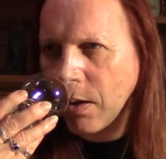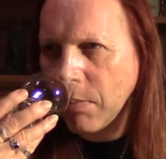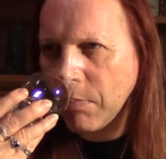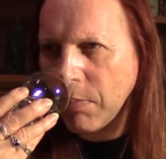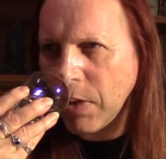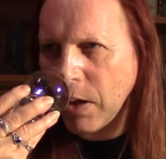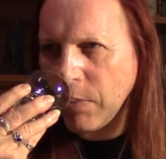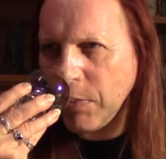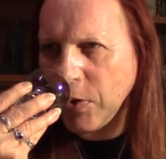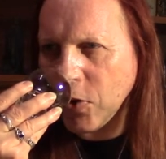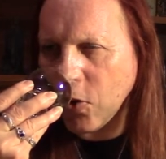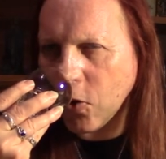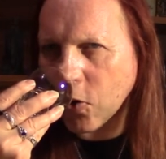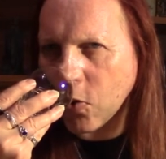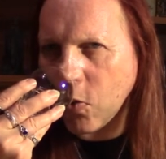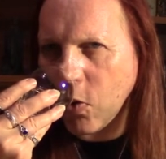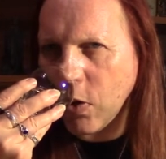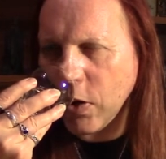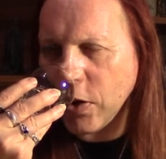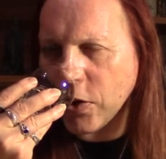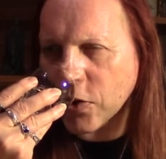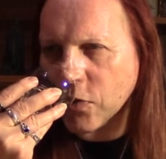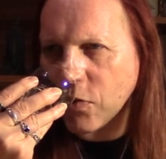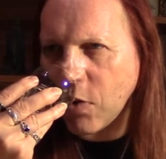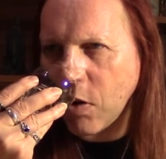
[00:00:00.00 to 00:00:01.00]
Maybe not
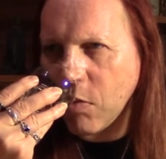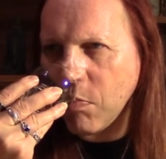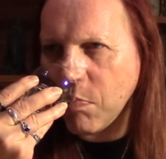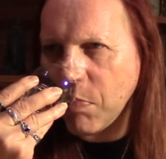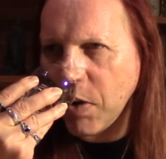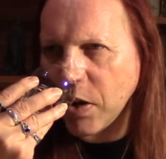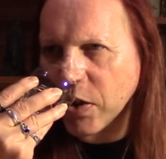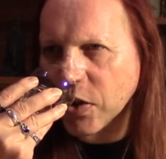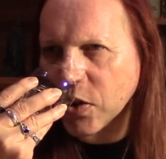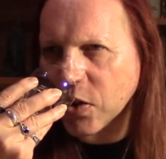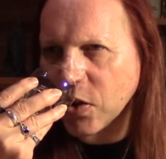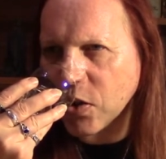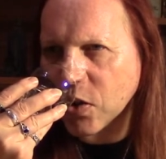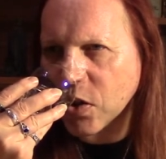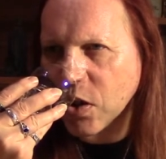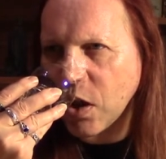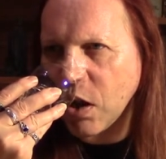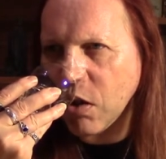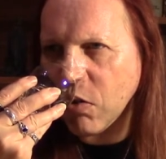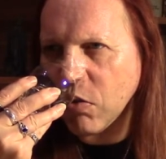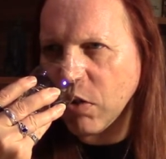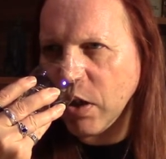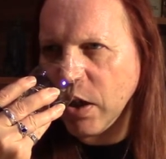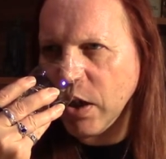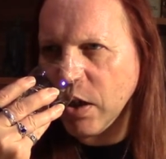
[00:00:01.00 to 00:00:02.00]
quite as robust as
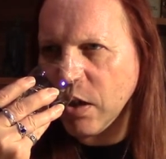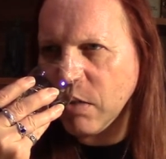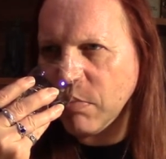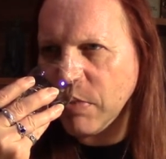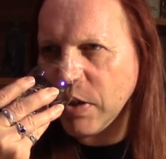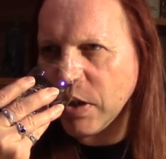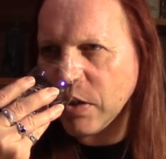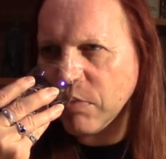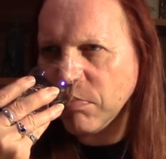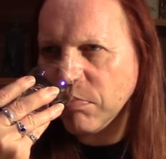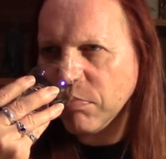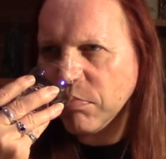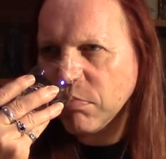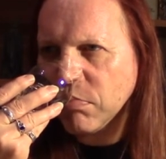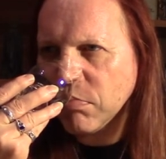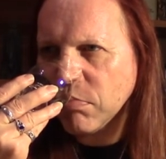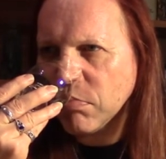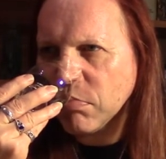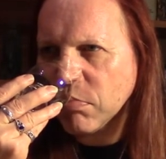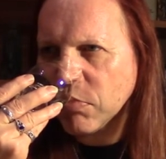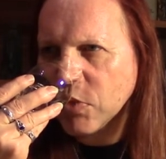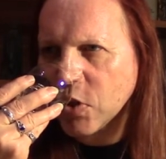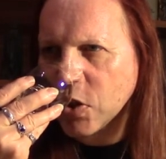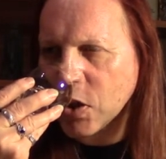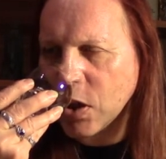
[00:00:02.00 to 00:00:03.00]
Coalila, but
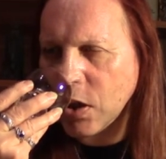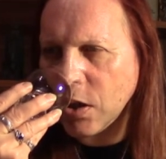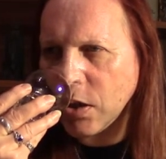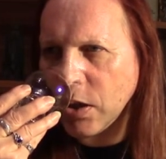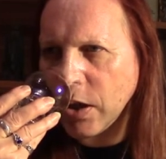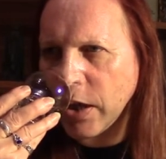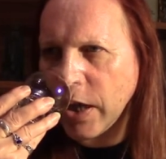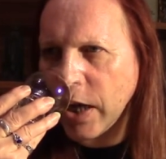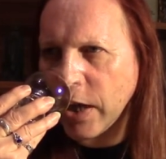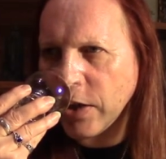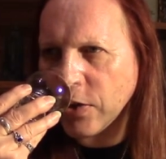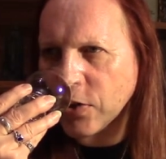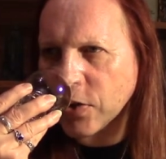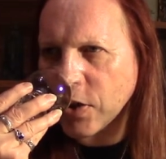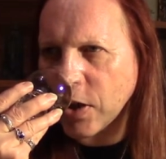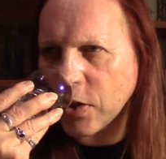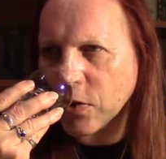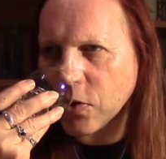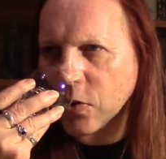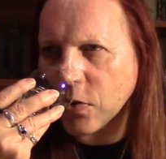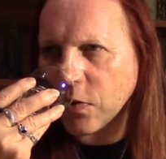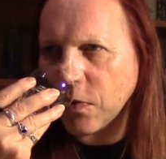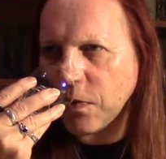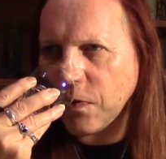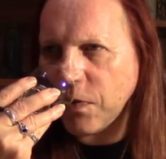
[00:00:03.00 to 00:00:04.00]
certainly has that
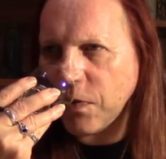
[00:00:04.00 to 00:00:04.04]
sort of